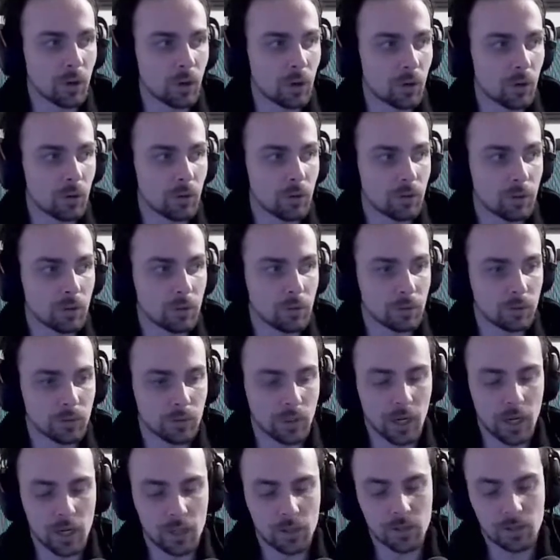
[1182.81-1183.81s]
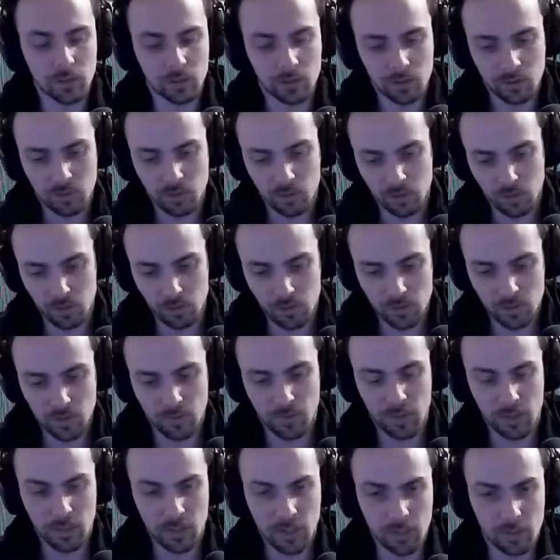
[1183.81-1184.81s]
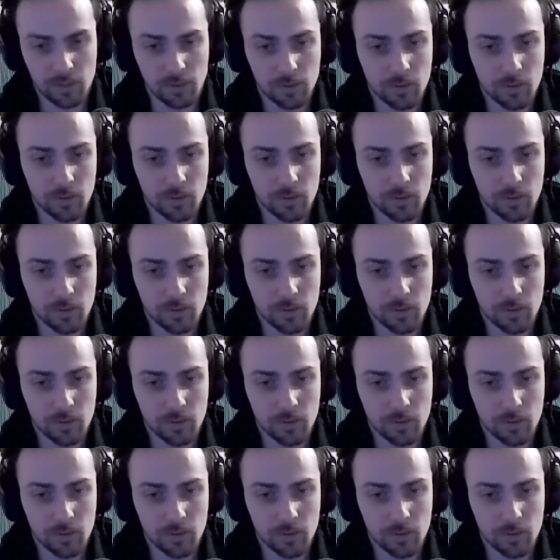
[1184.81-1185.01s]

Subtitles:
own artist, stuff like that.